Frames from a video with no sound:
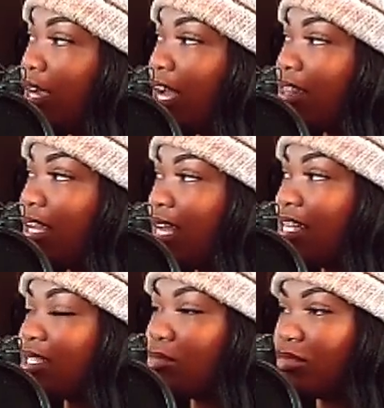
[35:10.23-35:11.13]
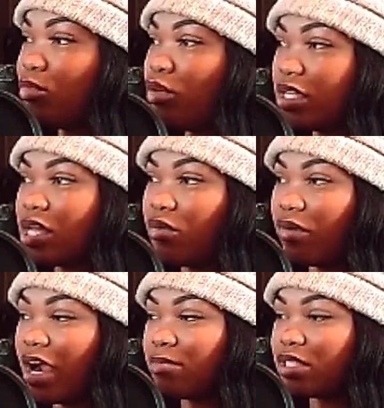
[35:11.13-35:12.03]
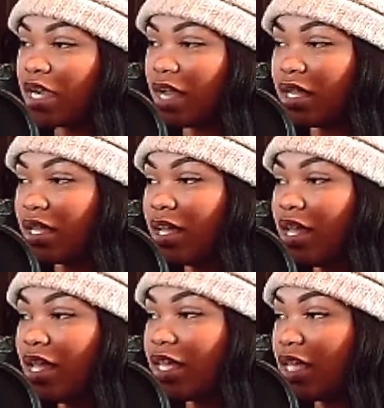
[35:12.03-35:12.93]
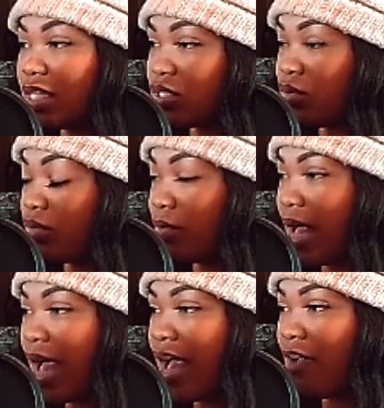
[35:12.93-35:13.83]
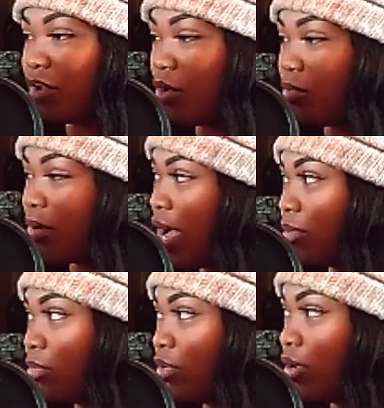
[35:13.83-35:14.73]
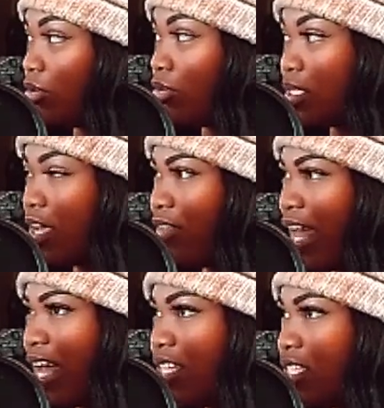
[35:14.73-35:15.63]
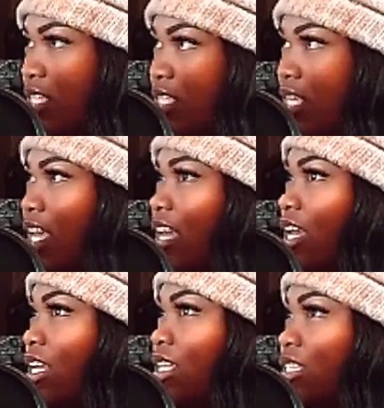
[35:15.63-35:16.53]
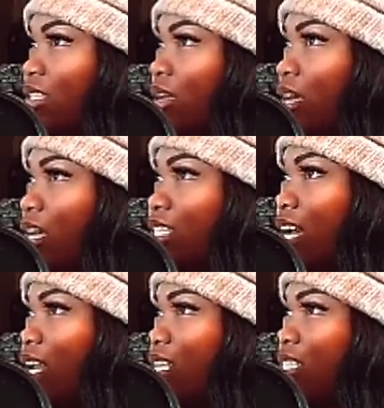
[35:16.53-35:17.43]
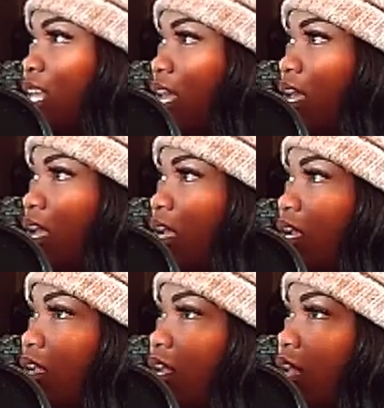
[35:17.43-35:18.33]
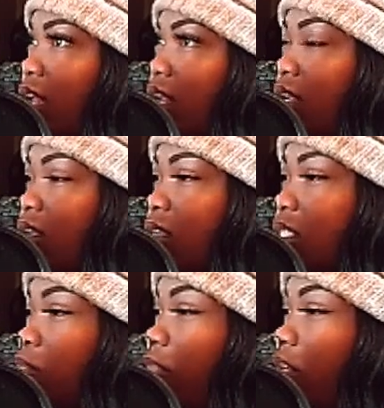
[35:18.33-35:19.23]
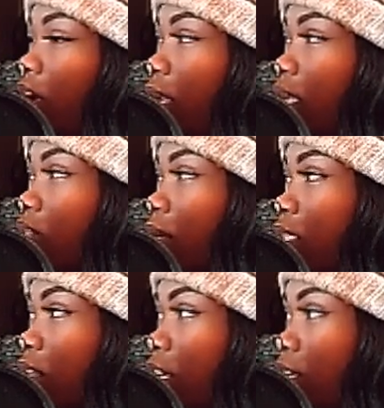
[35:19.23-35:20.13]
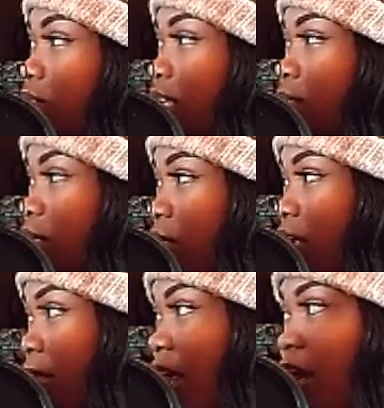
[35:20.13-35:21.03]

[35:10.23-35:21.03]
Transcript: Mm -hmm. I mm-hmm. think that's more so where I'm trying to get to. But mm -hmm. I have no problem, you know, doing stuff like I just uh, shot a scene in this movie called Detroit Dreams that's supposed to be coming out.